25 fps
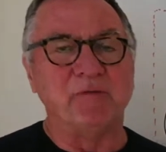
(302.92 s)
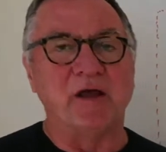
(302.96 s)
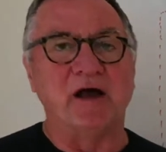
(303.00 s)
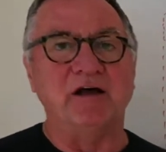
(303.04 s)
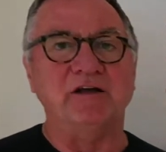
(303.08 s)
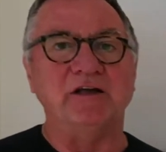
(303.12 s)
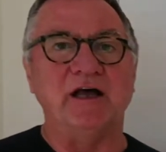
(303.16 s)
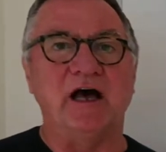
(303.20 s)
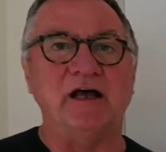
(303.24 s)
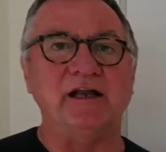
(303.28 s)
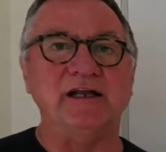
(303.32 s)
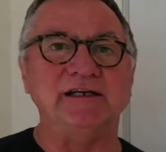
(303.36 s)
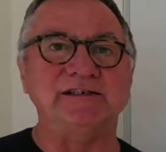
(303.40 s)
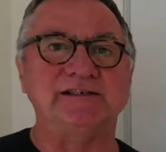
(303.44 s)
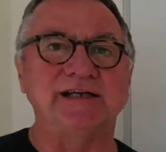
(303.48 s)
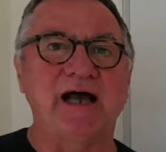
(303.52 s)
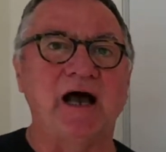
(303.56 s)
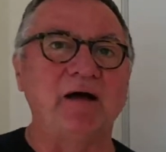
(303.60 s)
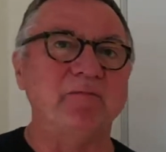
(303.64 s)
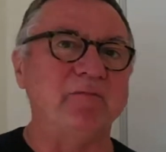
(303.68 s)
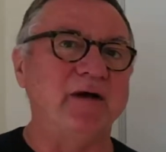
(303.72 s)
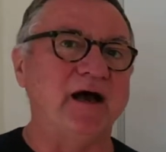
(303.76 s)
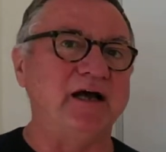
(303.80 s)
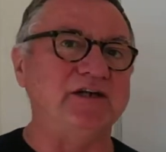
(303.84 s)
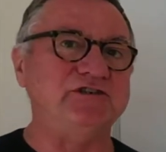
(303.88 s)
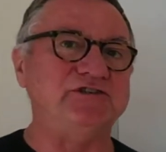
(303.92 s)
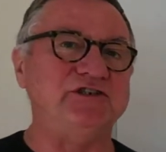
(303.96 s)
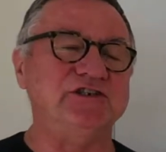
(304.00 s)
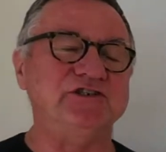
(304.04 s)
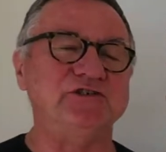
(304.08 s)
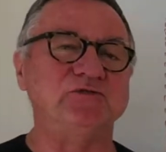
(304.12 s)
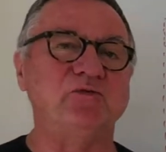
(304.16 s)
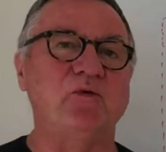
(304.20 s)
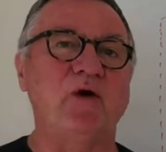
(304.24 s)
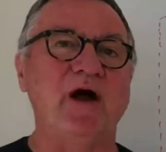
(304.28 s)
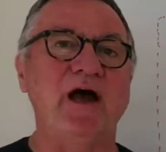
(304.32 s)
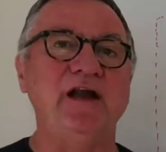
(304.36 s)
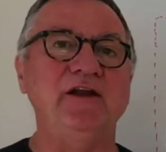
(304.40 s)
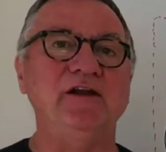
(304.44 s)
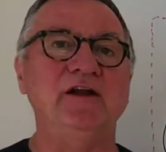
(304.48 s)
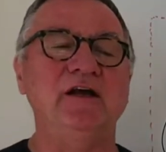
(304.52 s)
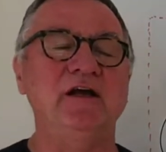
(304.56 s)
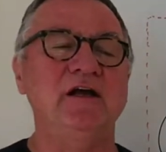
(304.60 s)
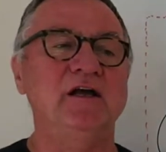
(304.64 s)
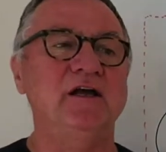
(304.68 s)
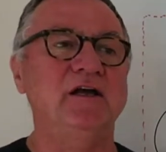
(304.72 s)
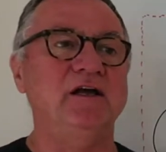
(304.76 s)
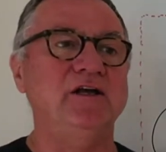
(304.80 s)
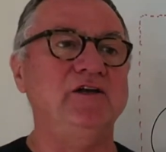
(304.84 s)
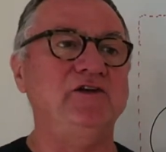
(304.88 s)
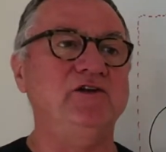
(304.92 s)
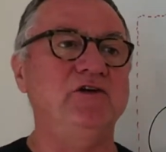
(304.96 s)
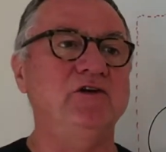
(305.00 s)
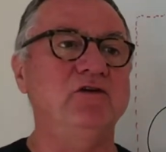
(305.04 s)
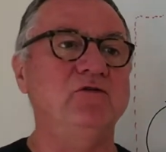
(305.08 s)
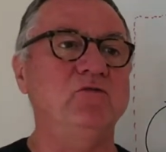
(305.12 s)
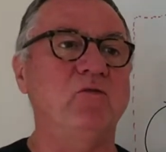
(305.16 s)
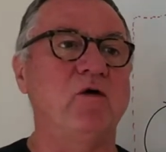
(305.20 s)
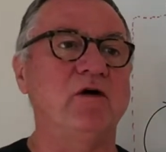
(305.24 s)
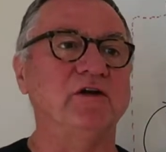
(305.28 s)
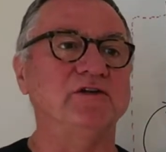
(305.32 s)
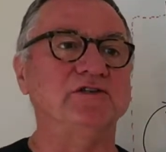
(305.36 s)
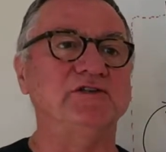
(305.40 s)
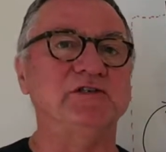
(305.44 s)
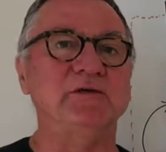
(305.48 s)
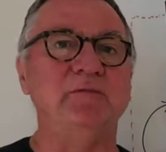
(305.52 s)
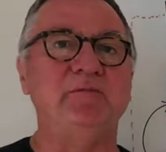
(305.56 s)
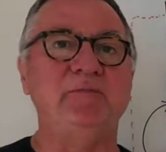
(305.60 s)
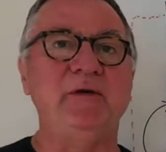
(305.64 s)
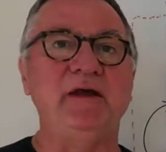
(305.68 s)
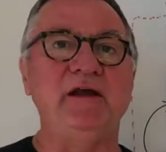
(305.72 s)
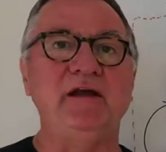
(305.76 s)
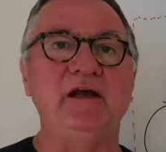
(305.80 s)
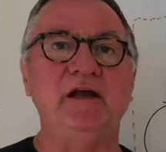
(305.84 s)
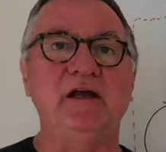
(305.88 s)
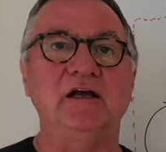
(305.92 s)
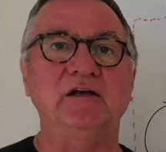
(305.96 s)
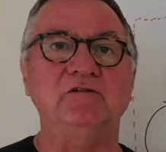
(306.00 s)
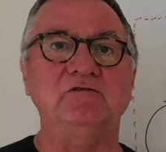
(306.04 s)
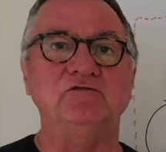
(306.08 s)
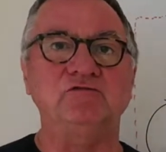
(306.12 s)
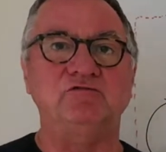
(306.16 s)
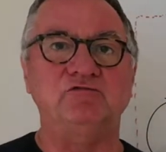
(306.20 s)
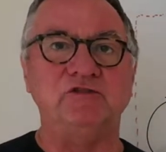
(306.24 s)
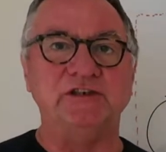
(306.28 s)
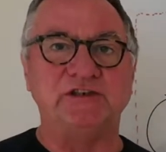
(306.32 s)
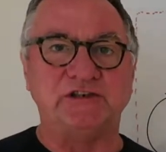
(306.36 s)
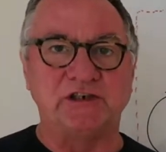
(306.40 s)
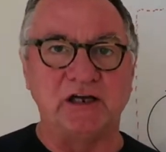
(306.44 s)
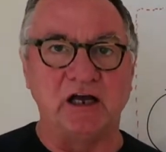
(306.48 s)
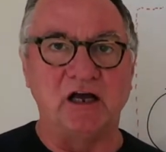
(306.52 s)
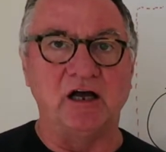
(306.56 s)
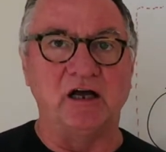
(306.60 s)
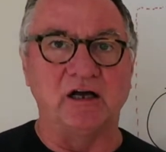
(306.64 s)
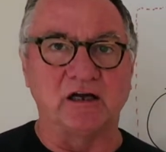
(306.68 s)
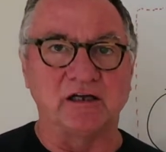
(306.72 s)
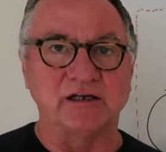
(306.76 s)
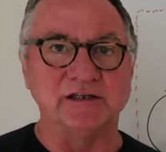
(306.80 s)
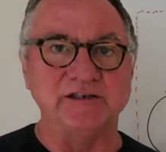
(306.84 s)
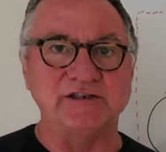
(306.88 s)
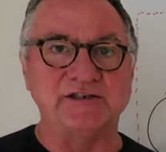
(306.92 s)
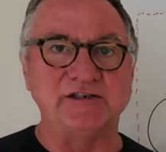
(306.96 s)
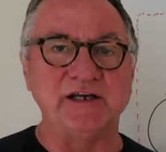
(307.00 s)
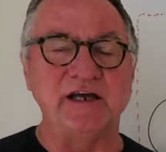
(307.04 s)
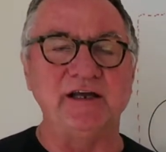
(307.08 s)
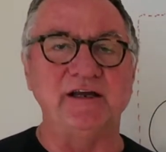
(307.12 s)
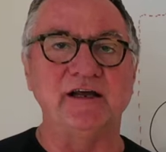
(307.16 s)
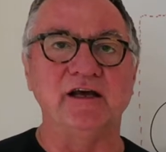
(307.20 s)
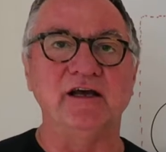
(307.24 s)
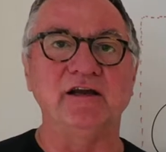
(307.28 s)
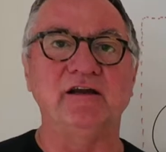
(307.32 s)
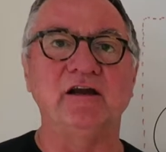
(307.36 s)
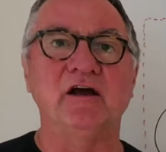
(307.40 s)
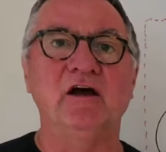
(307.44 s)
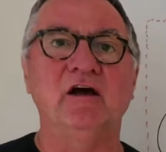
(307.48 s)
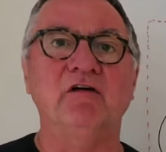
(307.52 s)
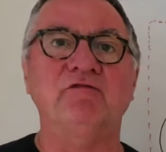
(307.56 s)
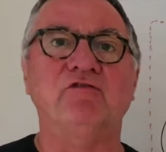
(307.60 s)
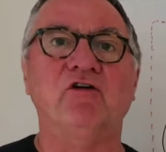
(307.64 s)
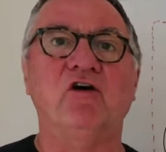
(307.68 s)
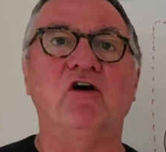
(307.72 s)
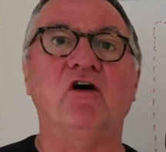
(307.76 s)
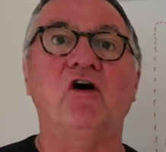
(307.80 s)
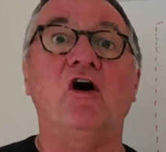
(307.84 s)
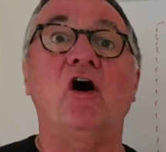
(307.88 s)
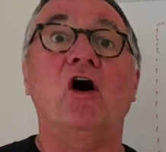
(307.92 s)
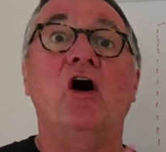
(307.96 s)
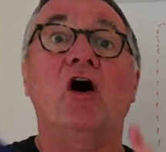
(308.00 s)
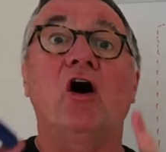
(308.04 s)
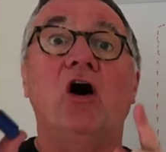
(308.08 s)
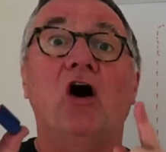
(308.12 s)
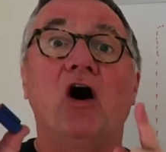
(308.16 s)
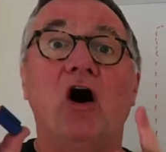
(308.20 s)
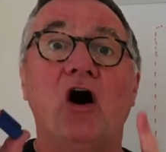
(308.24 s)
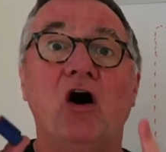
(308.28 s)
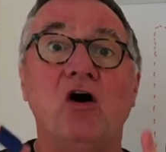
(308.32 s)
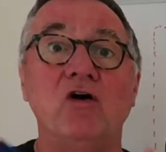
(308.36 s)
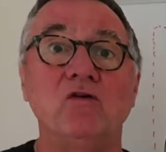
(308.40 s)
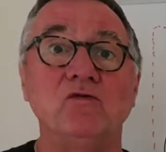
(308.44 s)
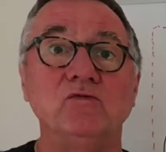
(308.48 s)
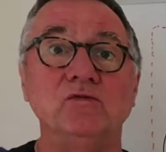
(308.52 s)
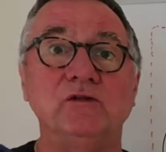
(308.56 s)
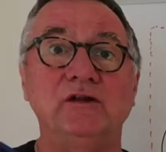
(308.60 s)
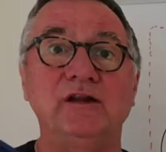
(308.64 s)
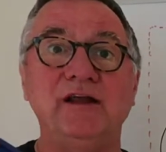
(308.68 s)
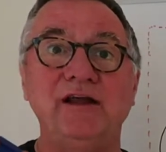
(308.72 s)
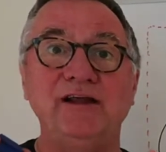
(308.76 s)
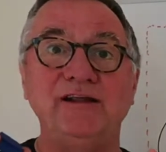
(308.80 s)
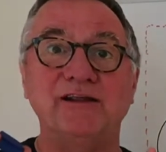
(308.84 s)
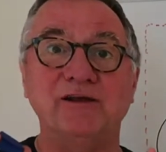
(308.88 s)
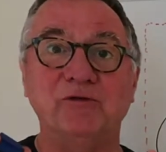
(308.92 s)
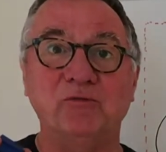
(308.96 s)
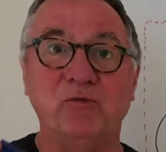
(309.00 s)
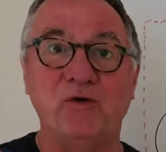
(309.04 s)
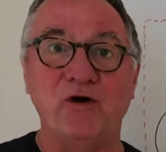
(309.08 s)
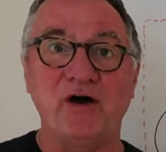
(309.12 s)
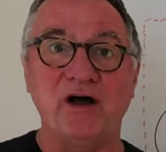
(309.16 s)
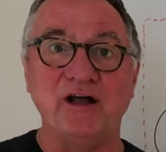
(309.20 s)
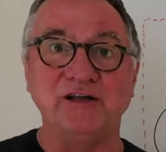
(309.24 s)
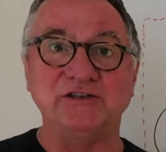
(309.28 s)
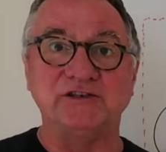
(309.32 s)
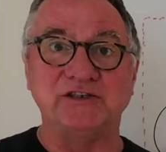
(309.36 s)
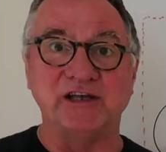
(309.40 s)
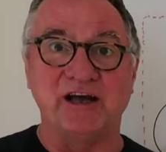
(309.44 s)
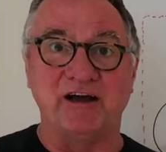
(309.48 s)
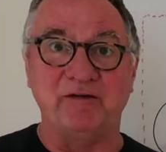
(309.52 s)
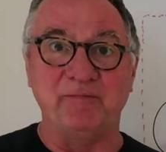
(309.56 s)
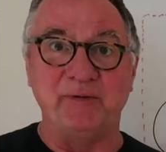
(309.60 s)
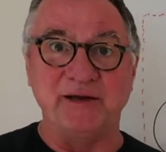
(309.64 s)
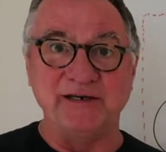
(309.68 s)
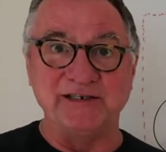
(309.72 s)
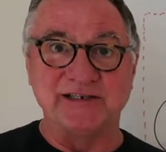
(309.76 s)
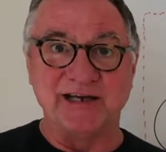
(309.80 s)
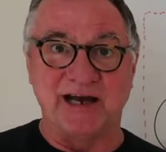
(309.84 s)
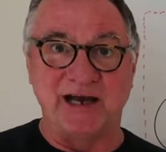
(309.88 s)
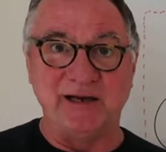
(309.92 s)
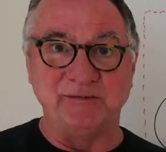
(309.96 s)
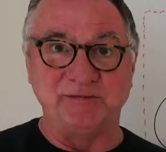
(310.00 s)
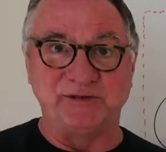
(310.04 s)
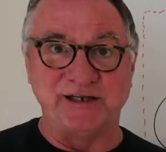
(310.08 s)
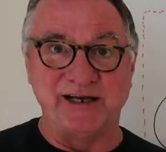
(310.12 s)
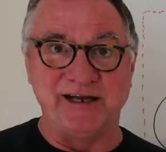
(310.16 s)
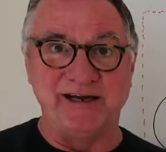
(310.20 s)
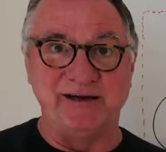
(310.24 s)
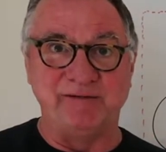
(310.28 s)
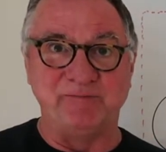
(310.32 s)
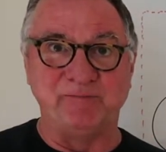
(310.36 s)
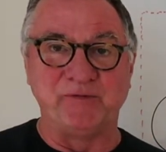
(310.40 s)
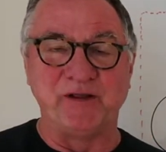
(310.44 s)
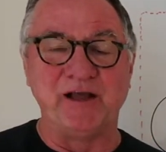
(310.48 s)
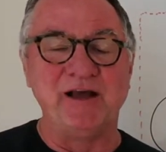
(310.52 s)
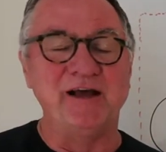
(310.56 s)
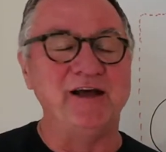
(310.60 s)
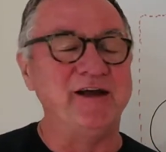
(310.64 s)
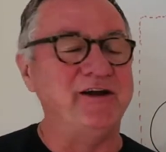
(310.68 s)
An exact match is when you want to be considered for only the words that have been typed in.